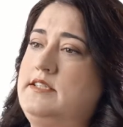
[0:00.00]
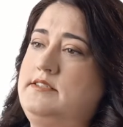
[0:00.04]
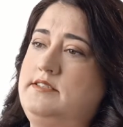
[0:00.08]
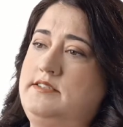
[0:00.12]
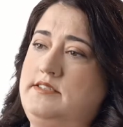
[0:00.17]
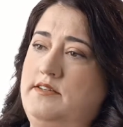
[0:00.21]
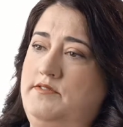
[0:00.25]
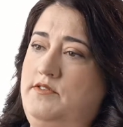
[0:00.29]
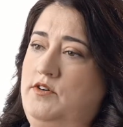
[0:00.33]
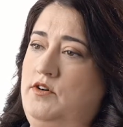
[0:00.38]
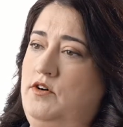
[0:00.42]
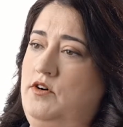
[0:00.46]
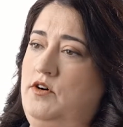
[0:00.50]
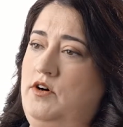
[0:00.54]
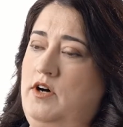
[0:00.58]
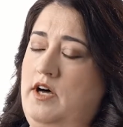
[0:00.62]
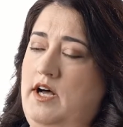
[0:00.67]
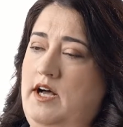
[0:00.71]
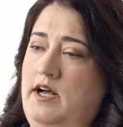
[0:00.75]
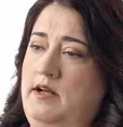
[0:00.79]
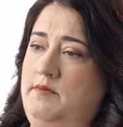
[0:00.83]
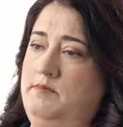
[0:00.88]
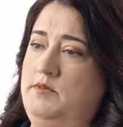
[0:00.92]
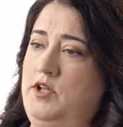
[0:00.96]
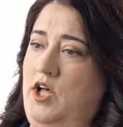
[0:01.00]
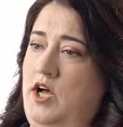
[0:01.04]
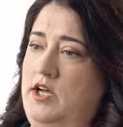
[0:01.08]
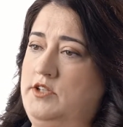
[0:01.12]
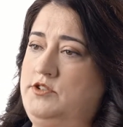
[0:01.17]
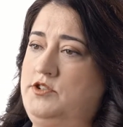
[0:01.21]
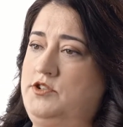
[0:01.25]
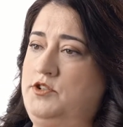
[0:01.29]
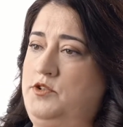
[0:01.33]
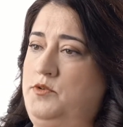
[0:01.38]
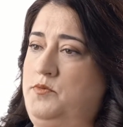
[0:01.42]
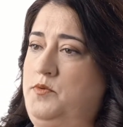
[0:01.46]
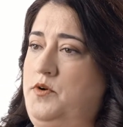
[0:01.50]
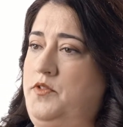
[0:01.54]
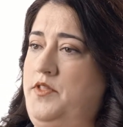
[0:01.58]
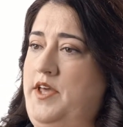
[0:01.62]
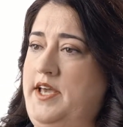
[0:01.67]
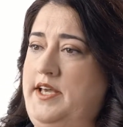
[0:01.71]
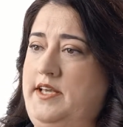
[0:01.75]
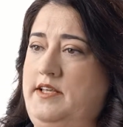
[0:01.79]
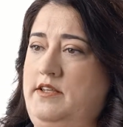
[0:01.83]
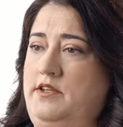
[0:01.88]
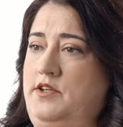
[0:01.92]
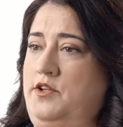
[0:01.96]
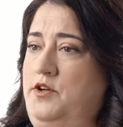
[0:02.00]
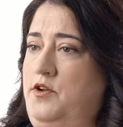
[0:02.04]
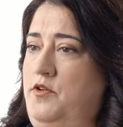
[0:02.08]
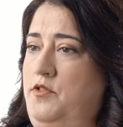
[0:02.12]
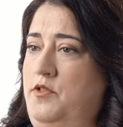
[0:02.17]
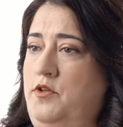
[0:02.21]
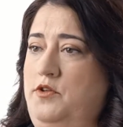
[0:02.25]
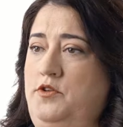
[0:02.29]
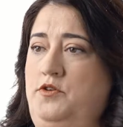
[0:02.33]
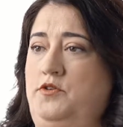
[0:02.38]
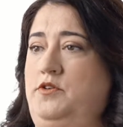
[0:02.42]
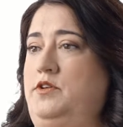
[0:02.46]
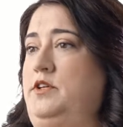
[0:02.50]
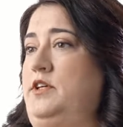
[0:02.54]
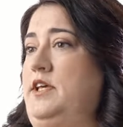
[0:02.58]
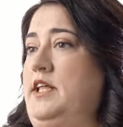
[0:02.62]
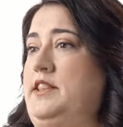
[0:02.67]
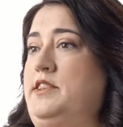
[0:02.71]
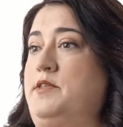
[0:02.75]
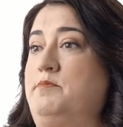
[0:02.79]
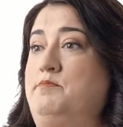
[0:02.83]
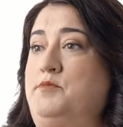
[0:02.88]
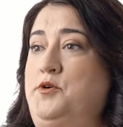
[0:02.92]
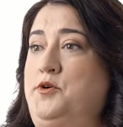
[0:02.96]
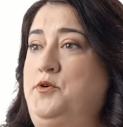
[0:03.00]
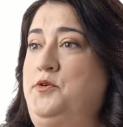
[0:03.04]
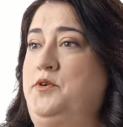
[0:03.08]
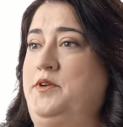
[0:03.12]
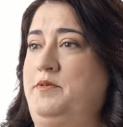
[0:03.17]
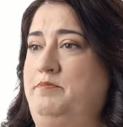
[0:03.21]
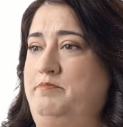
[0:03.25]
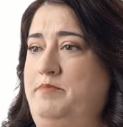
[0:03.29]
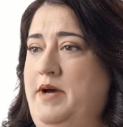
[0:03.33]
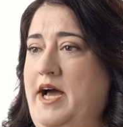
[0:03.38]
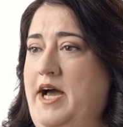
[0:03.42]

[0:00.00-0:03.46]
a civil lawsuit where you can get the moon and